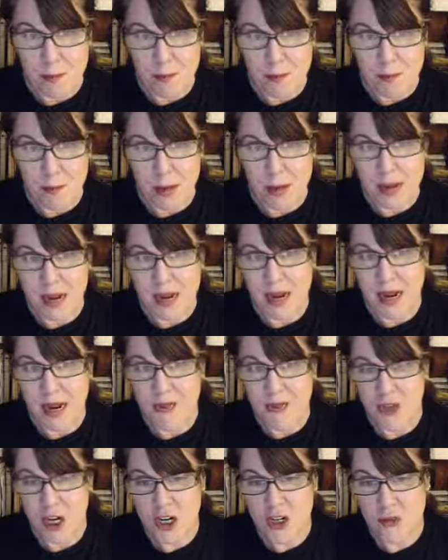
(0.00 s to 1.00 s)
But
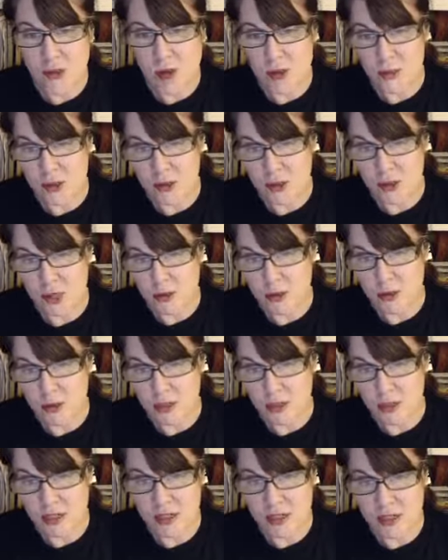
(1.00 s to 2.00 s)
I've changed my perception.
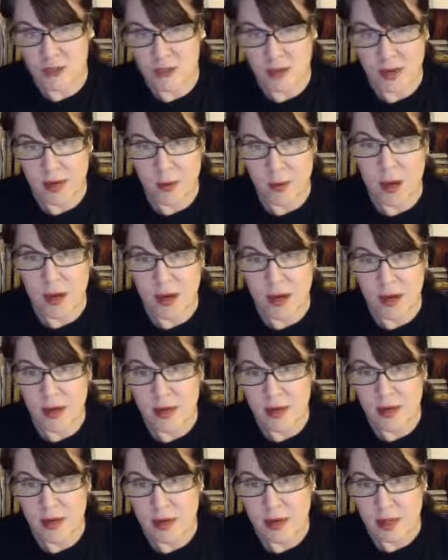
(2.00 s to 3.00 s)
I did from day one.
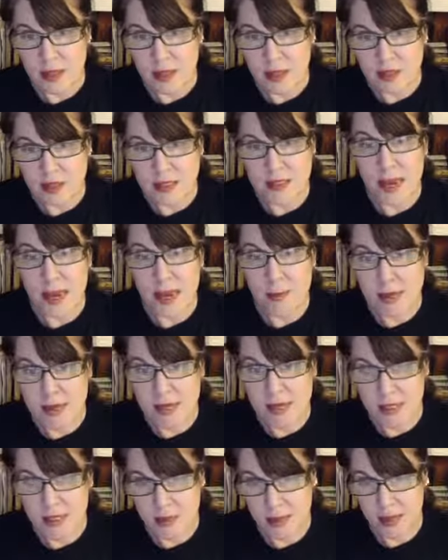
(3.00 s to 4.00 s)
This is happening
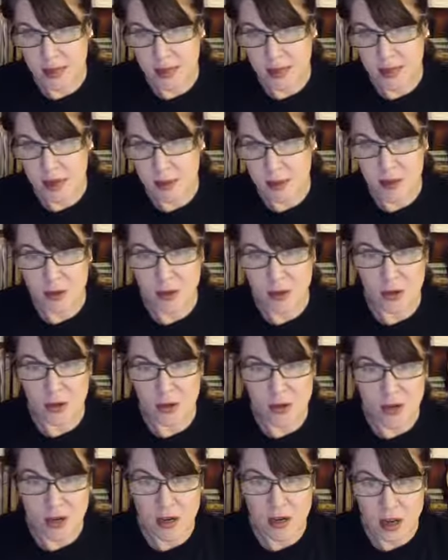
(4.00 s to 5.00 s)
to me. I'm going to
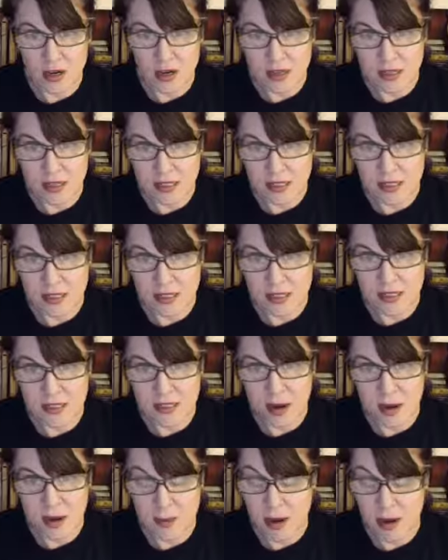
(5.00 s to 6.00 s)
learn a lot of lessons.
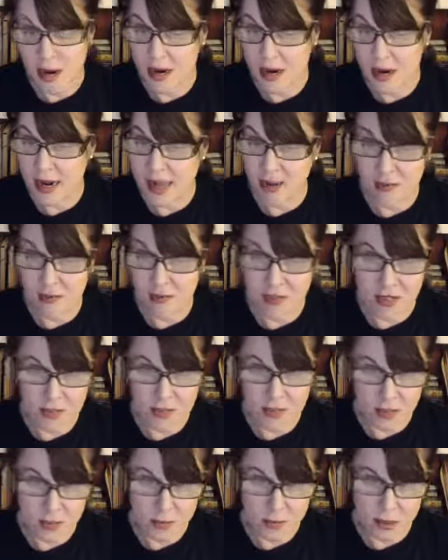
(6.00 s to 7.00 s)
I'm not going to have fun
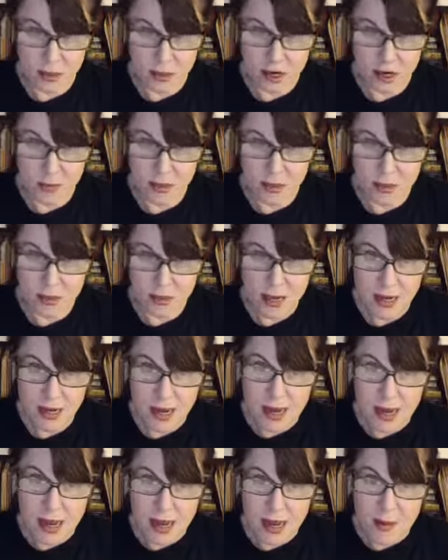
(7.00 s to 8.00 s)
sometimes,
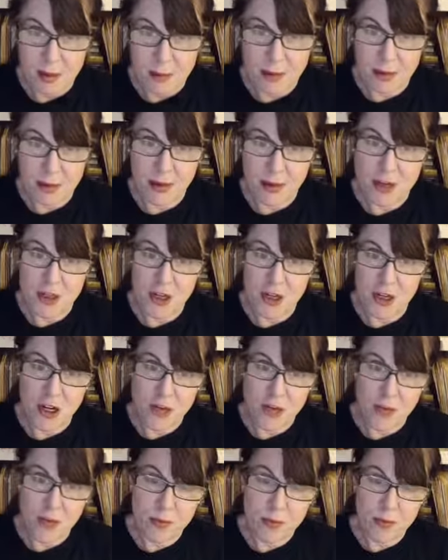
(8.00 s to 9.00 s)
but I'm going to change
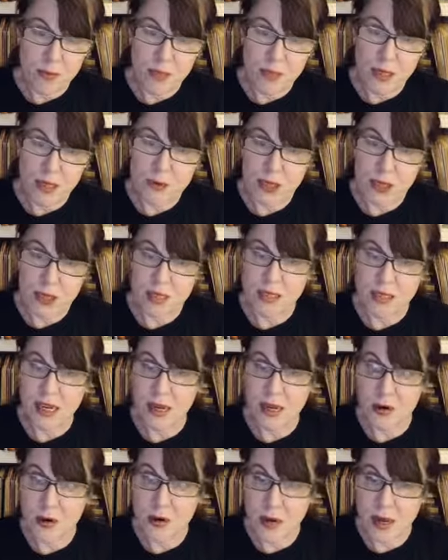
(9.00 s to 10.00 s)
my perception and say,
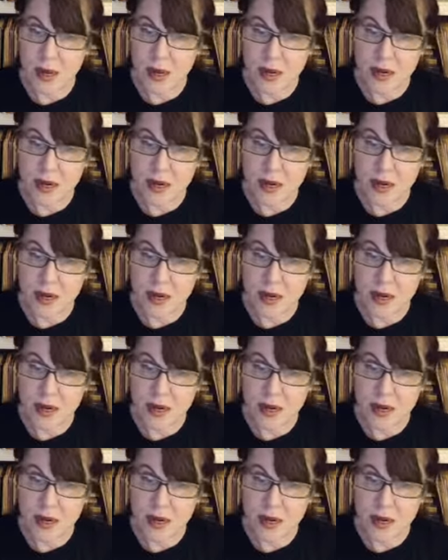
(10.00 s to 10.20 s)
you know what?